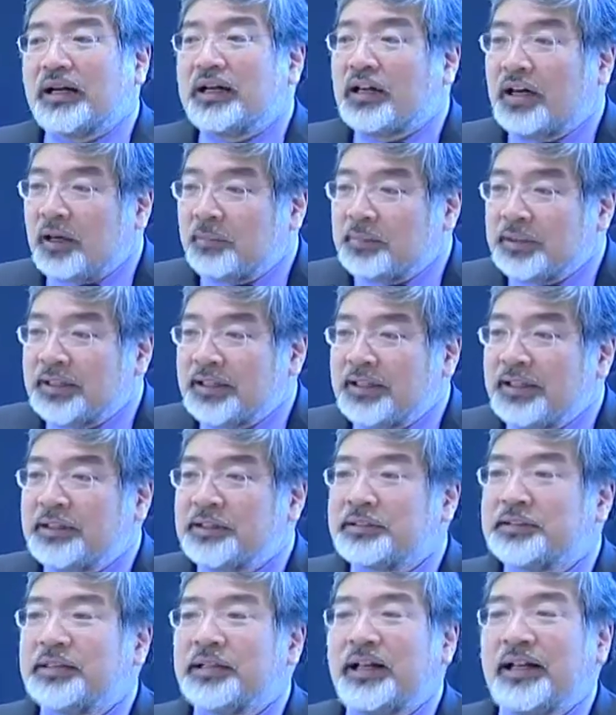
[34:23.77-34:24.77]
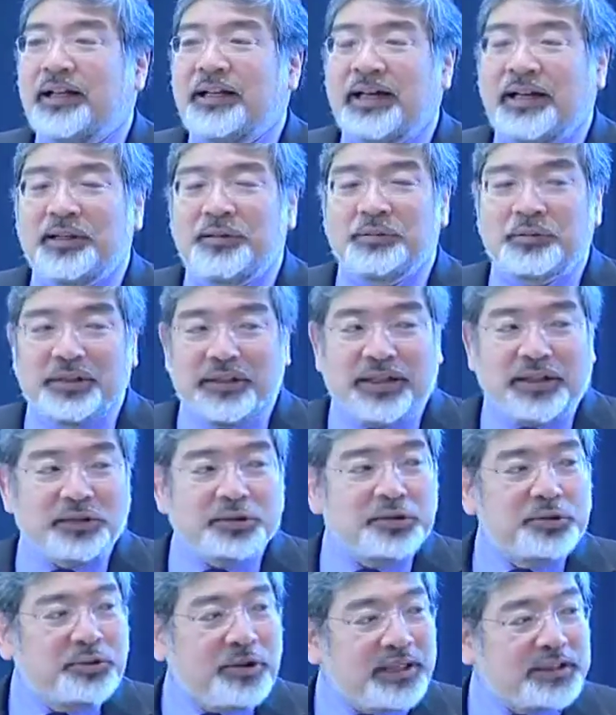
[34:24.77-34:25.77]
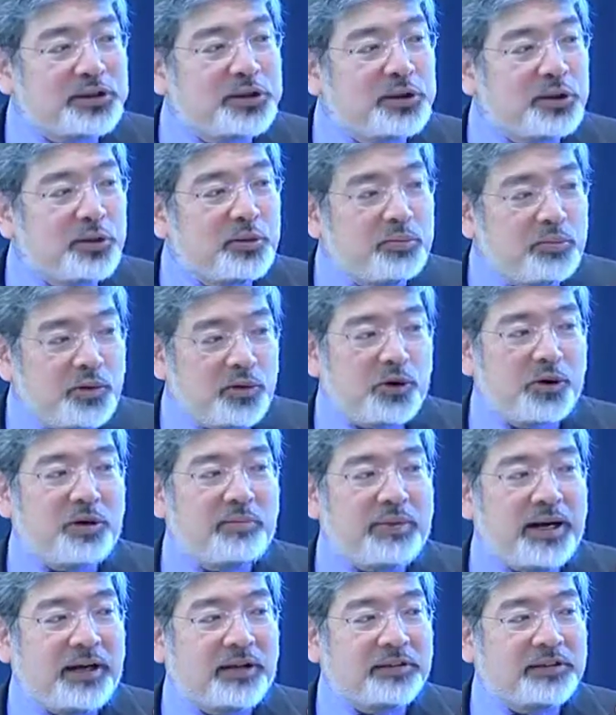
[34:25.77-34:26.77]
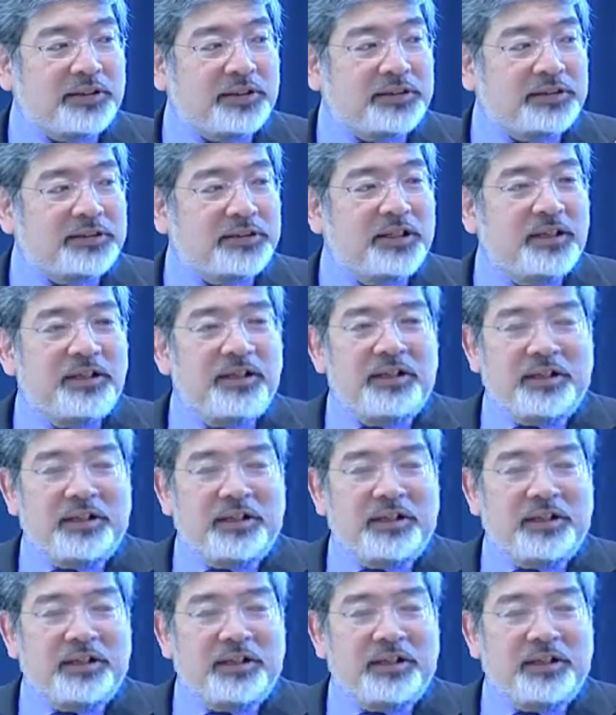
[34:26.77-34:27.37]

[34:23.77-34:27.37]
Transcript: companies, and anyone else who wants to know more about this.